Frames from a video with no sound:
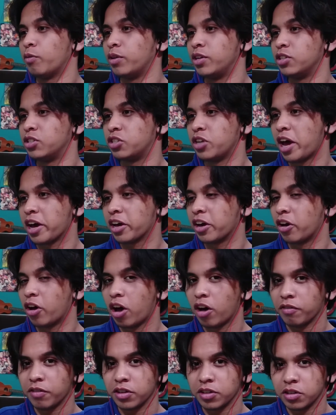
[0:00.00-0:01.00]
when he's jacking
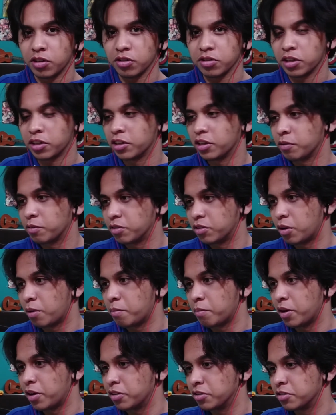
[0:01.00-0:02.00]
off, he's using the
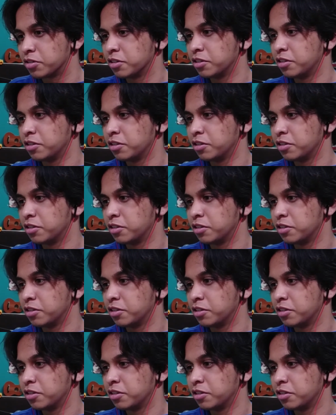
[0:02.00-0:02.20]
dumbbells.